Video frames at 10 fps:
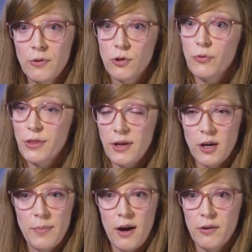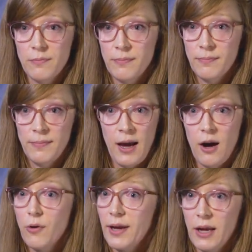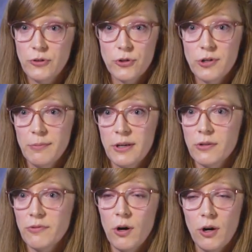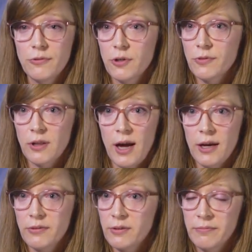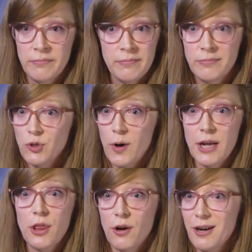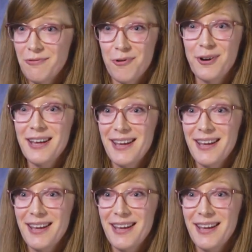So if we think about how cancer treatment has evolved over the last 20, 30, 40